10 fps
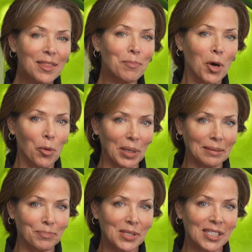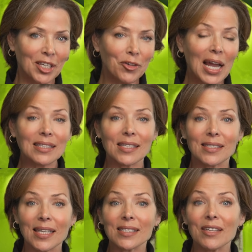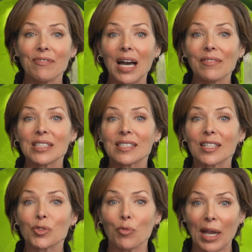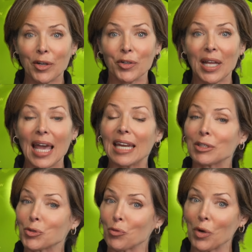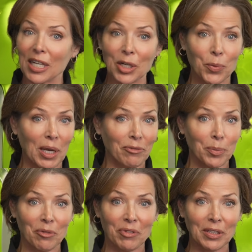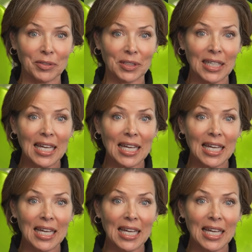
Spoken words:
the moment, Sinner has a 65-6 record and is running away from the field.